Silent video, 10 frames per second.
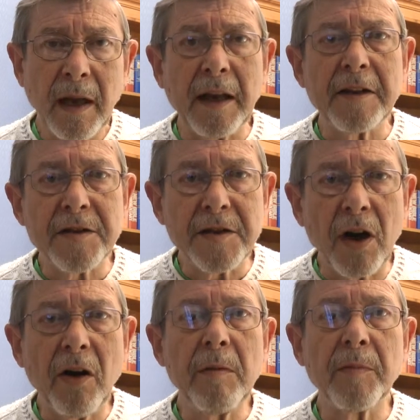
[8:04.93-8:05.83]
It's
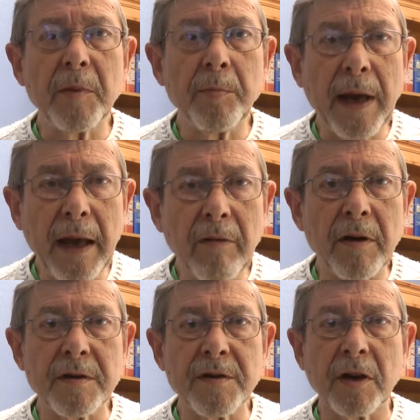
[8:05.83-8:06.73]
time that
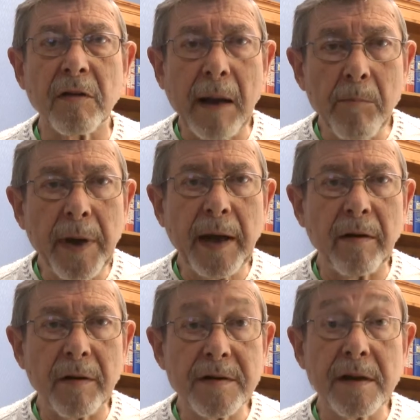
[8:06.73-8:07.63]
parents and
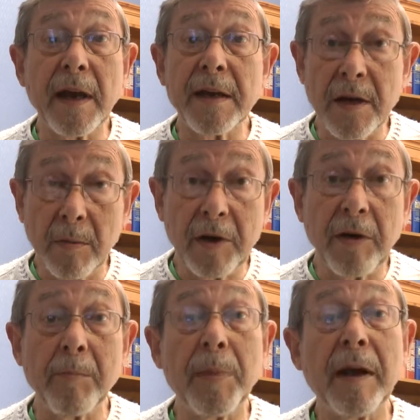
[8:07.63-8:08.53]
grandparents, yes, I'm a
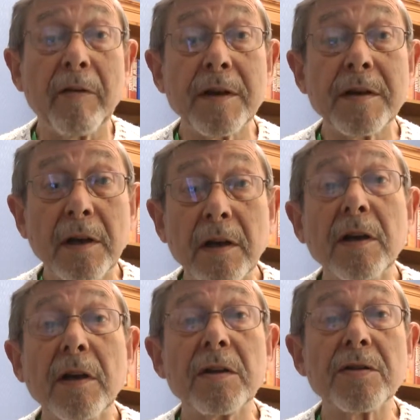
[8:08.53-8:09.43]
grandparent,
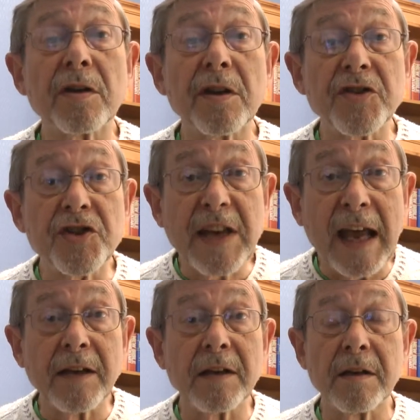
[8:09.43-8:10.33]
took a
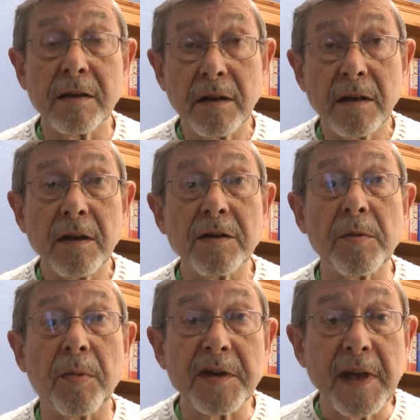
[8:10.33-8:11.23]
stand
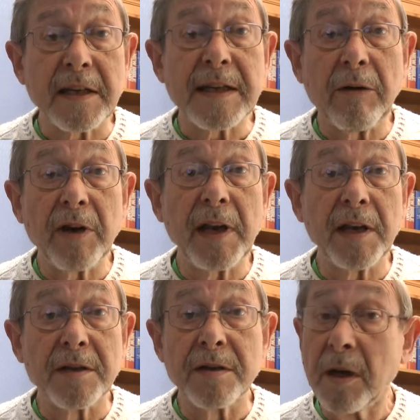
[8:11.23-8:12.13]
to protect our
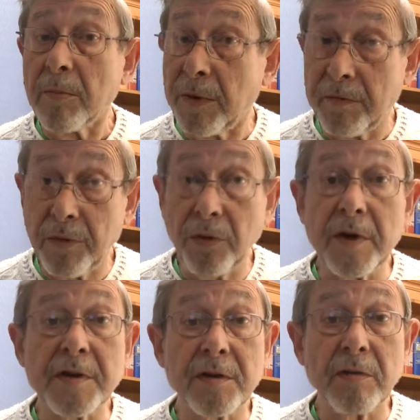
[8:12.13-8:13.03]
kids before
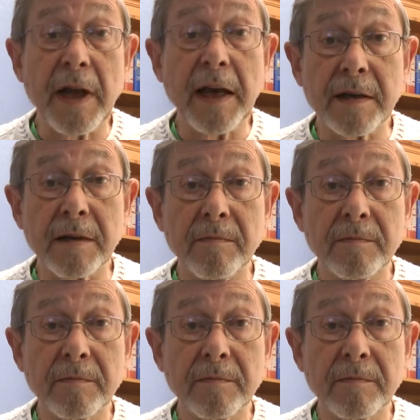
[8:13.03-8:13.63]
it's too late.